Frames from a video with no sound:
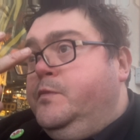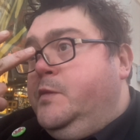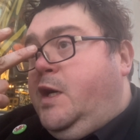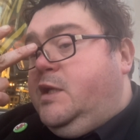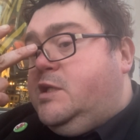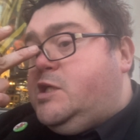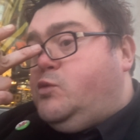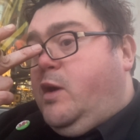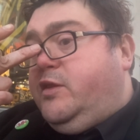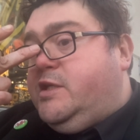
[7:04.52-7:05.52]
And this is
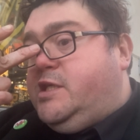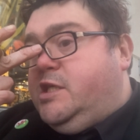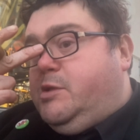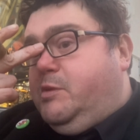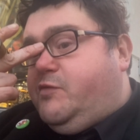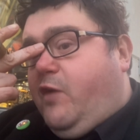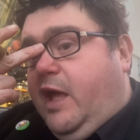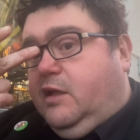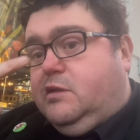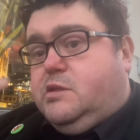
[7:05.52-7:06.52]
where the system has
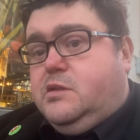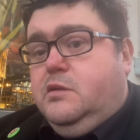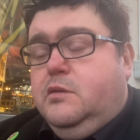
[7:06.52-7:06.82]
failed.